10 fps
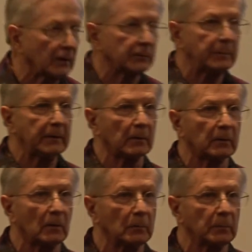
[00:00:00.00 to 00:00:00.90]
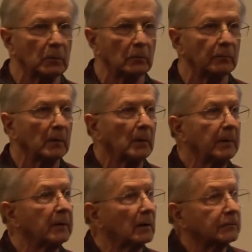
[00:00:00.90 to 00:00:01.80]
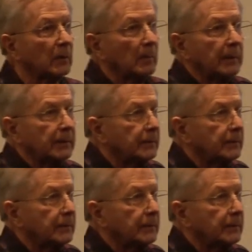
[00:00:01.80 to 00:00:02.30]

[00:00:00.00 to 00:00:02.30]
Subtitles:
a speaker cone move because somebody